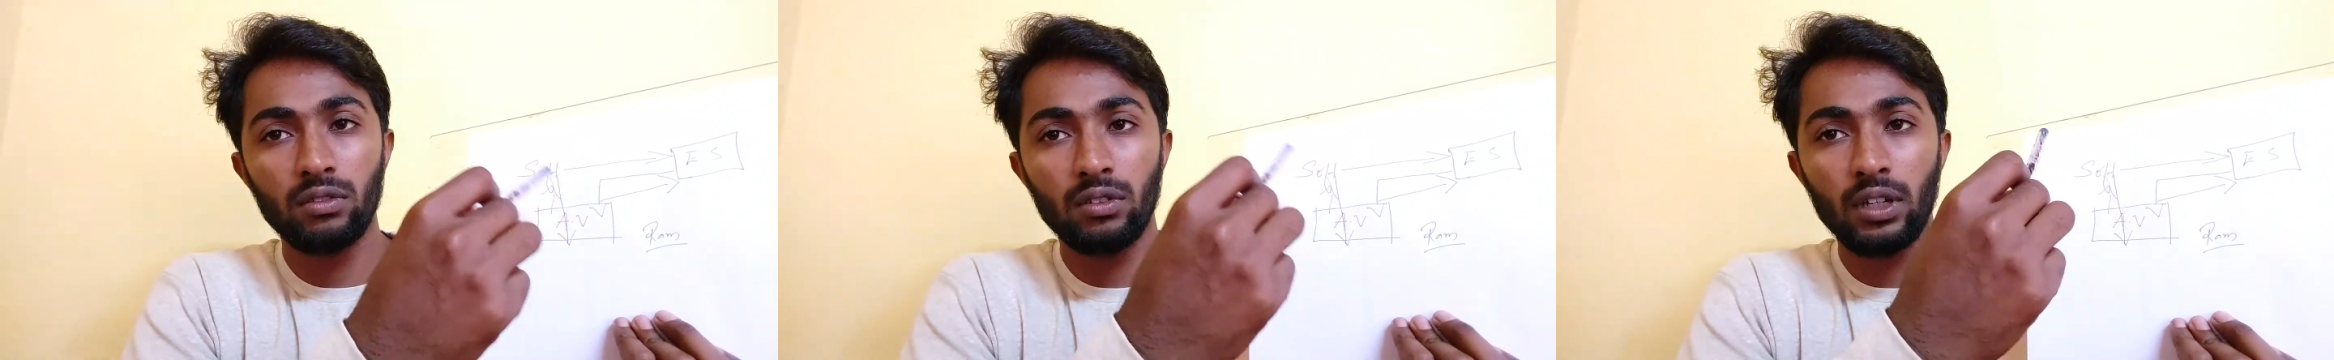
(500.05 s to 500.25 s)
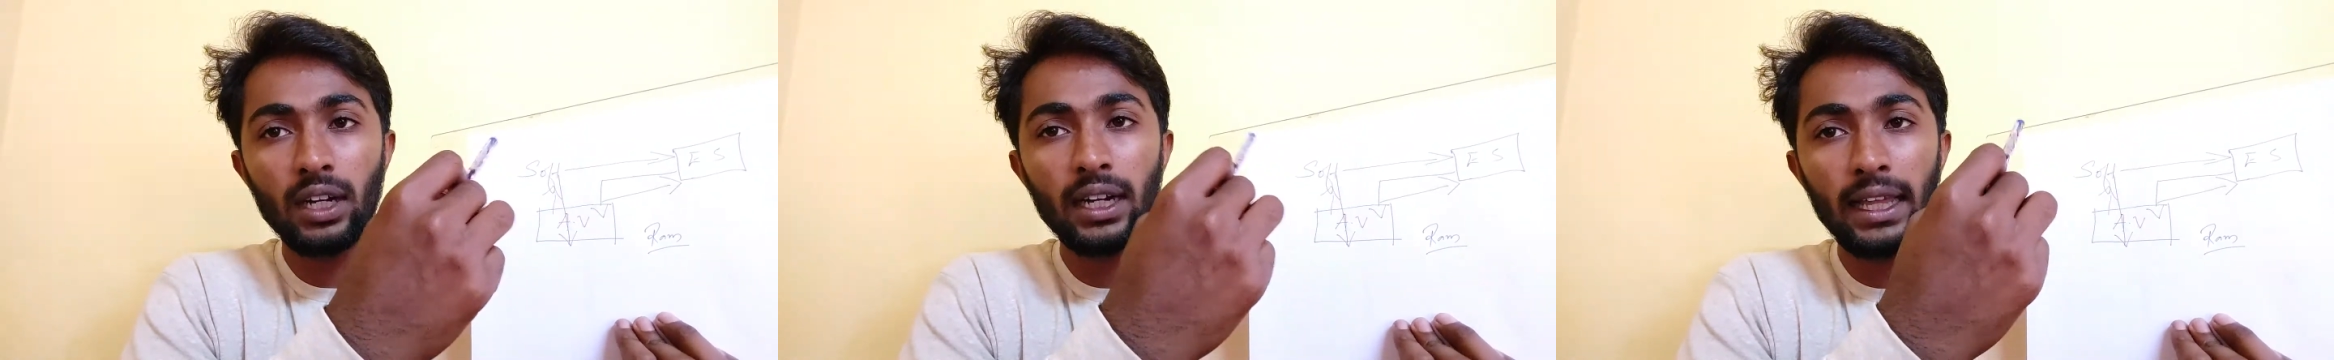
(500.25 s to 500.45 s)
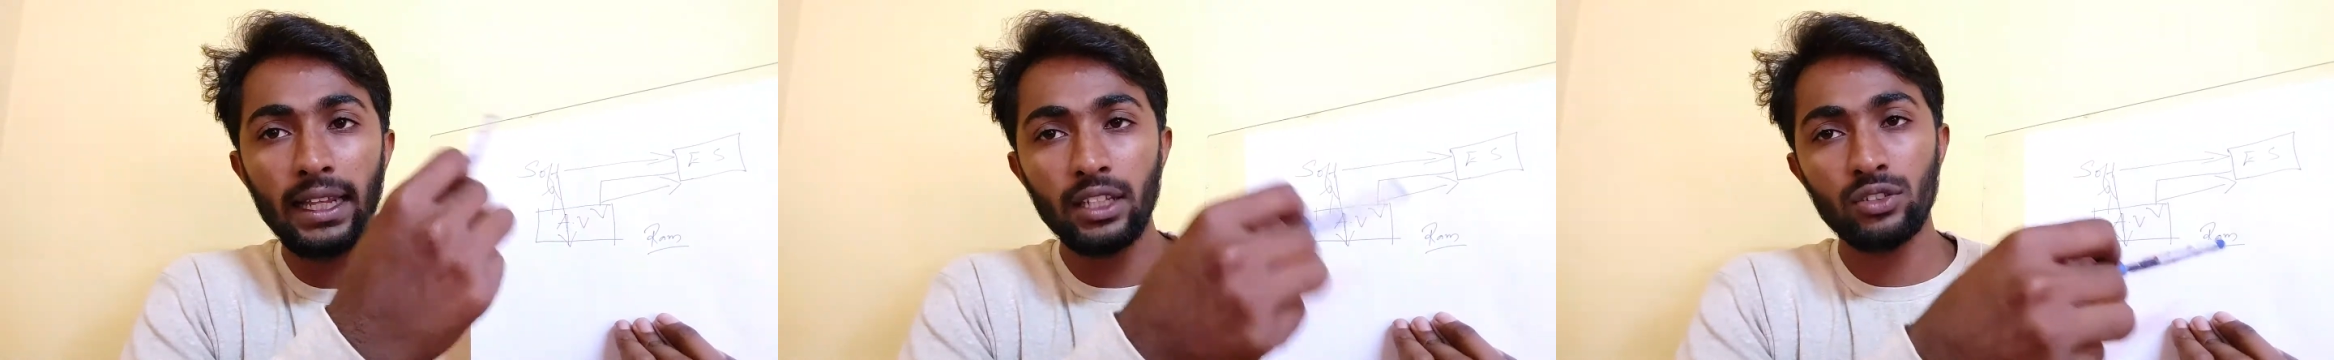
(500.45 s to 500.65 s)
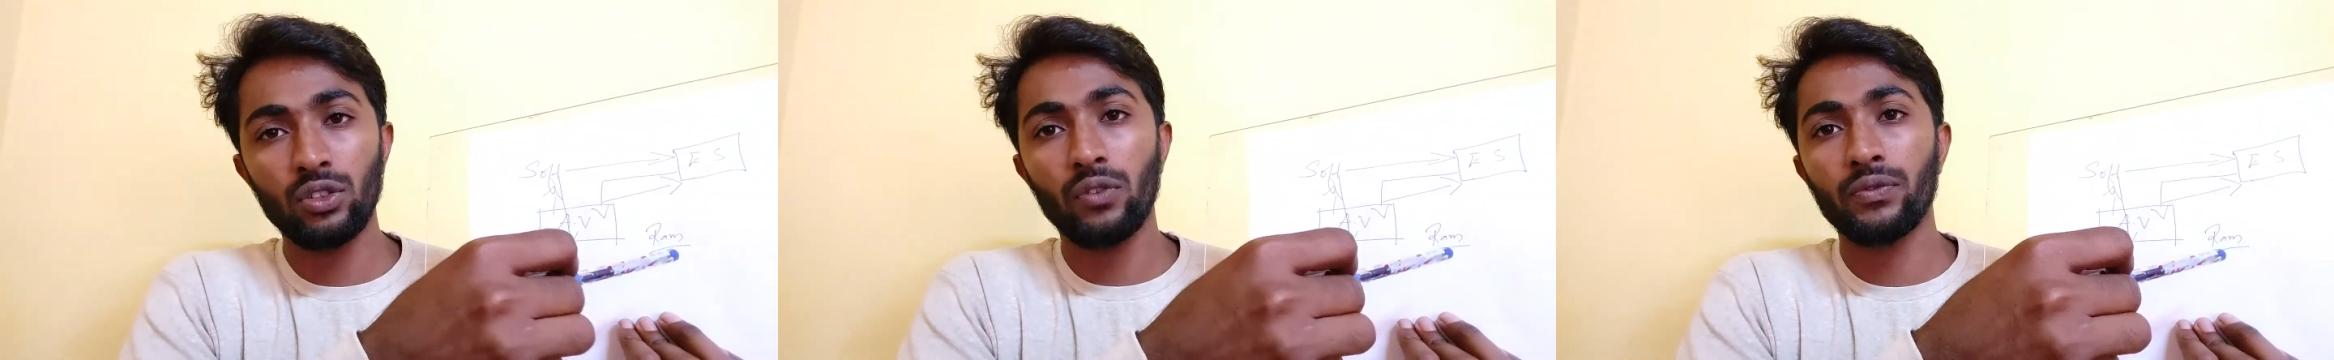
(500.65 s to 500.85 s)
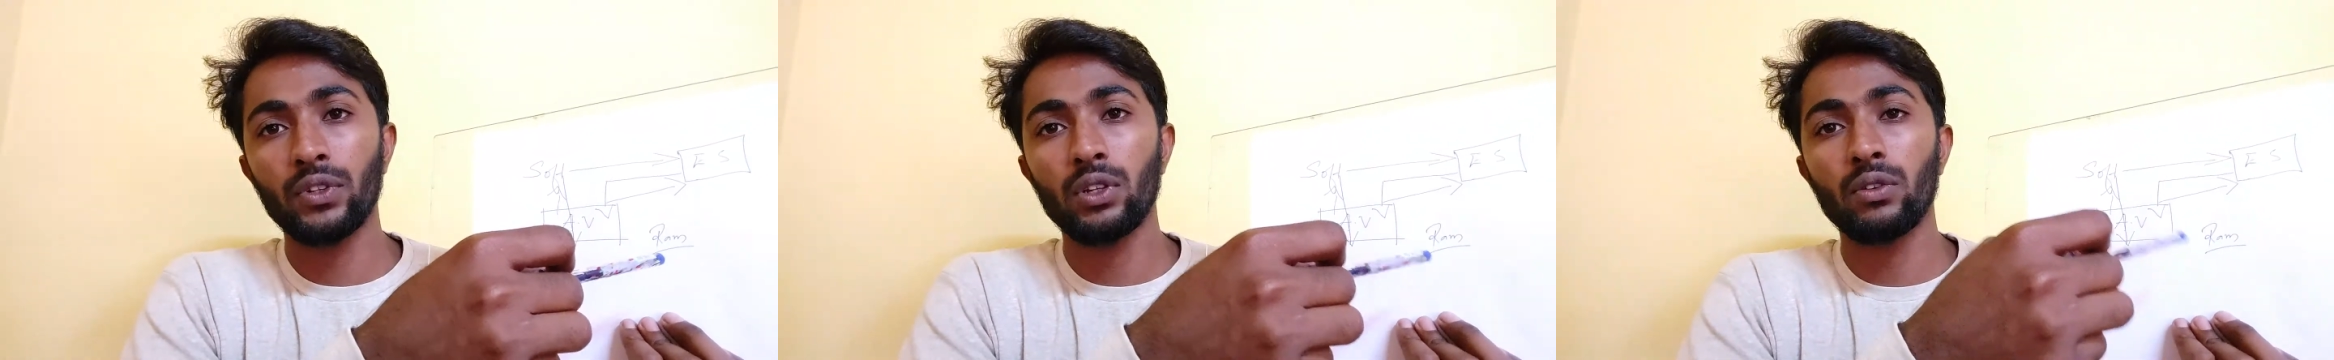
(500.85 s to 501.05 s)
run any
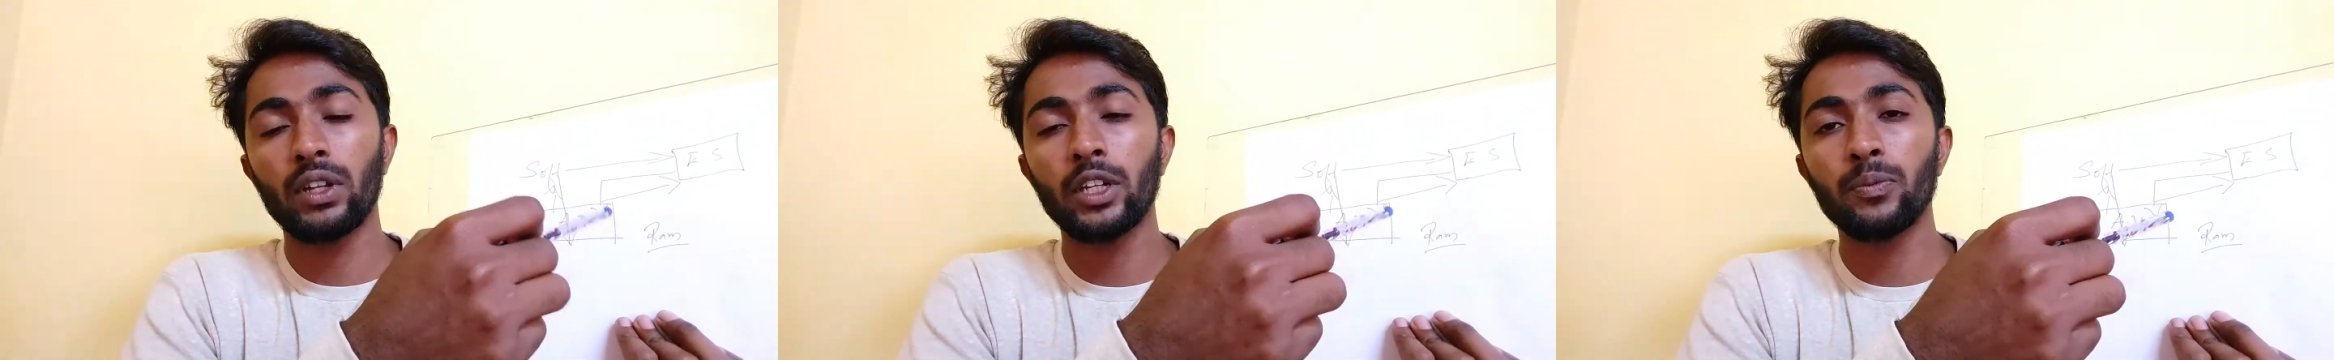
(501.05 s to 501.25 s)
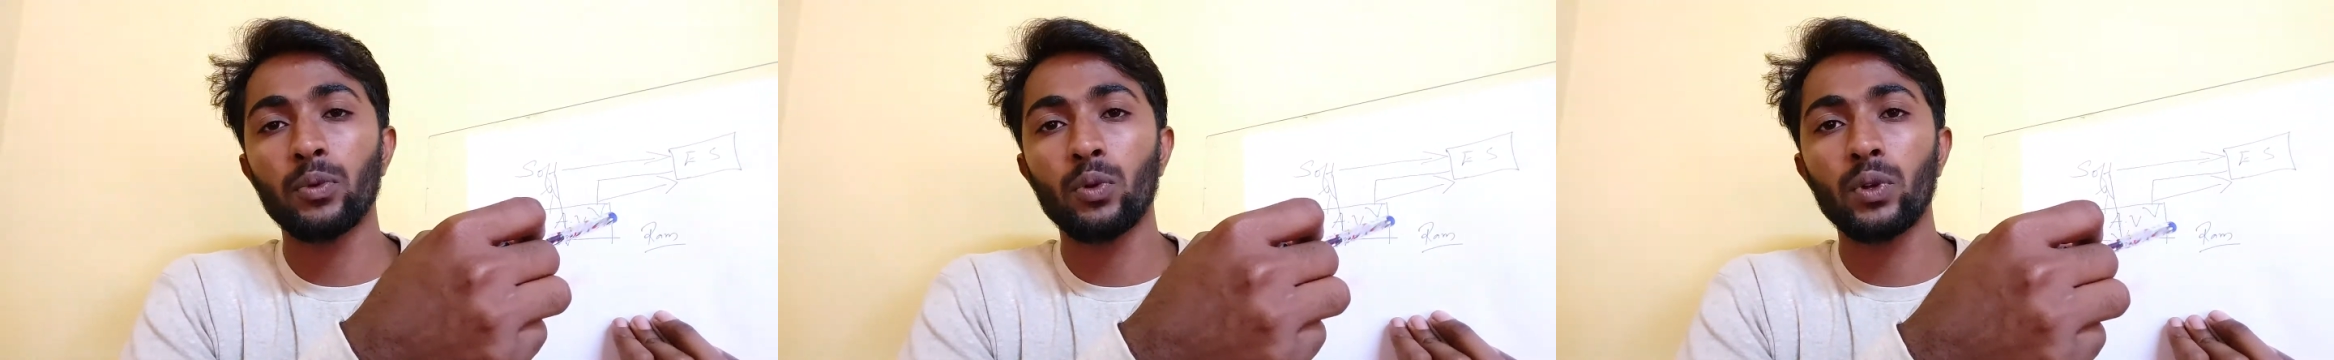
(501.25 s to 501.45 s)
software or any